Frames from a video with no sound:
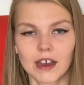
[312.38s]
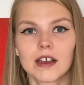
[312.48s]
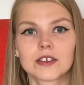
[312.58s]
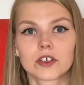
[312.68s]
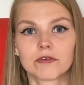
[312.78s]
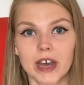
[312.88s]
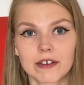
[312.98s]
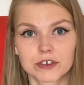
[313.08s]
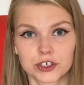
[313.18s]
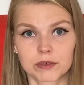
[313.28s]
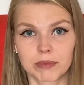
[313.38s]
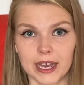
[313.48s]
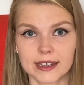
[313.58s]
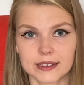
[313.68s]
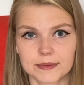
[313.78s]
survivorship
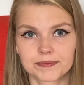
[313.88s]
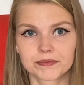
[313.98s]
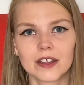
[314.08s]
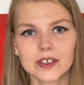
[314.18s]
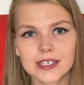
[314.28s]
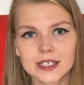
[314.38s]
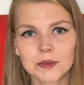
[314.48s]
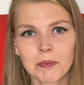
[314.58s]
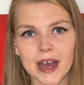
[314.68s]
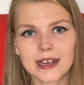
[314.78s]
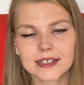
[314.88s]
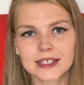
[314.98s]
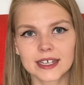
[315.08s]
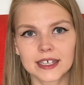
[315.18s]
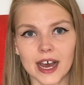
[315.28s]
bias. This is the bias
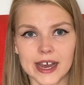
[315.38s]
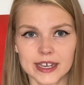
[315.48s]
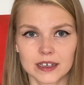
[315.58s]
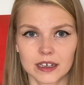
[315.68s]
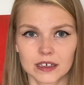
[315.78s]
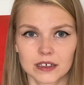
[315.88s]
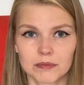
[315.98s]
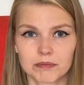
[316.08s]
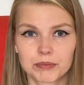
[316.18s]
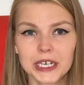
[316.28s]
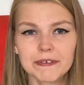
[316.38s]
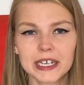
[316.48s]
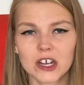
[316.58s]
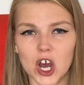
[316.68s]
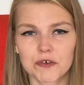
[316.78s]
that I briefly
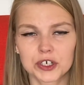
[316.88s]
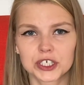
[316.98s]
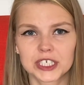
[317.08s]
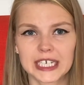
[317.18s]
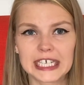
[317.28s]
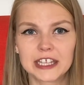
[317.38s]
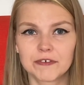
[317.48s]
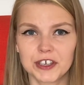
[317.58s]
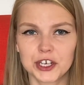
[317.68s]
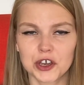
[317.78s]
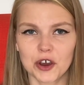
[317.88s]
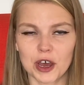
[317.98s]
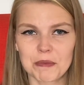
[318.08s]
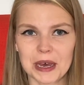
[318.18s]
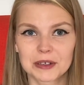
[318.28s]
covered in the video
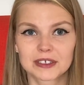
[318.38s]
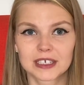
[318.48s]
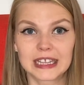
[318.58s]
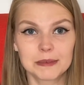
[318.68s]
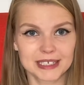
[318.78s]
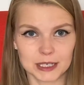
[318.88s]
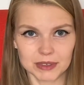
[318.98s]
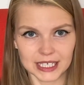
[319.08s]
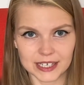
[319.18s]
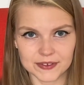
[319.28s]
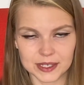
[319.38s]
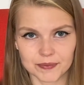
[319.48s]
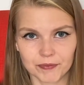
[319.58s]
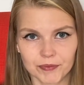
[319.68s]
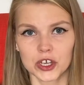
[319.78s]
about limiting beliefs.
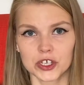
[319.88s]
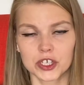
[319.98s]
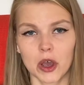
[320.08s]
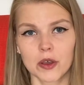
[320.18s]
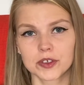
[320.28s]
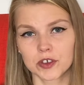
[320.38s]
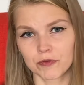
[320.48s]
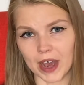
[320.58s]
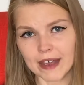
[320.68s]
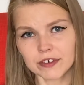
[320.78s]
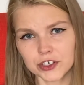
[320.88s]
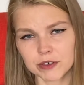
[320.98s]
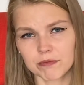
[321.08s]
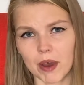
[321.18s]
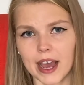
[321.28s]
So
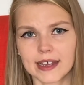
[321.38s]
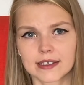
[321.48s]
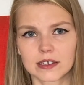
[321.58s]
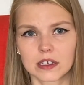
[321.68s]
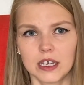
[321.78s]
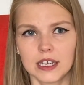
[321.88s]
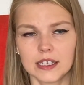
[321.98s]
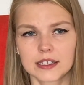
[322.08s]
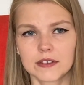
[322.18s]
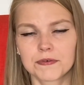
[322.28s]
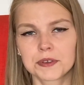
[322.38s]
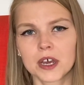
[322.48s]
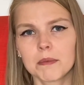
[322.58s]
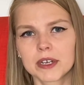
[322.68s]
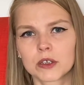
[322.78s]
survivorship bias is the
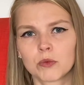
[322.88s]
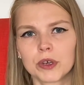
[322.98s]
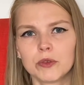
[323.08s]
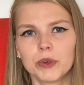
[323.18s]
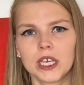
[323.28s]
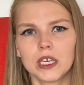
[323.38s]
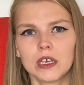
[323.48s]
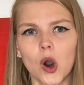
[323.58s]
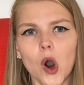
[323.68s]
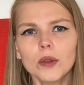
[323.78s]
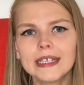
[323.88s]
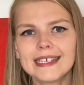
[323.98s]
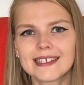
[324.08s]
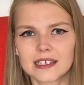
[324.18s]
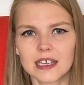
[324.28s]
phenomenon when we only
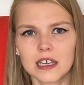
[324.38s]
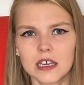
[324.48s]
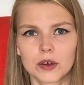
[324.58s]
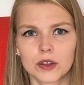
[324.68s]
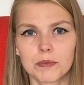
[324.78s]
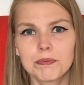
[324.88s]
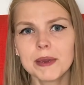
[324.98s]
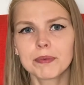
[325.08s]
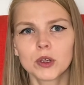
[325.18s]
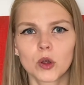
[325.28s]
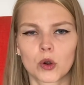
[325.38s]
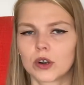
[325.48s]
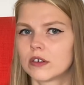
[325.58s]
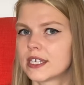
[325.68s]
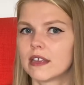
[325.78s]
see the people,
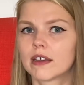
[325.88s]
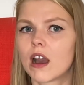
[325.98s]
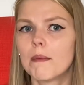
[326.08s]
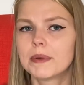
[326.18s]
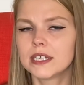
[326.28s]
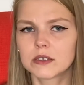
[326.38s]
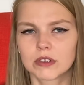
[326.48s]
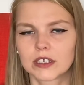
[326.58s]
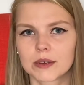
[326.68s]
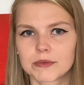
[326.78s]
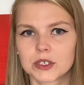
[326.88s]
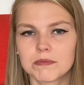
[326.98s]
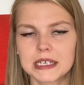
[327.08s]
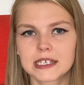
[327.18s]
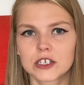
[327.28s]
or say the companies when it comes to
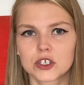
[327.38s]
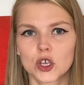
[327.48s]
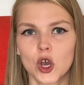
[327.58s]
business,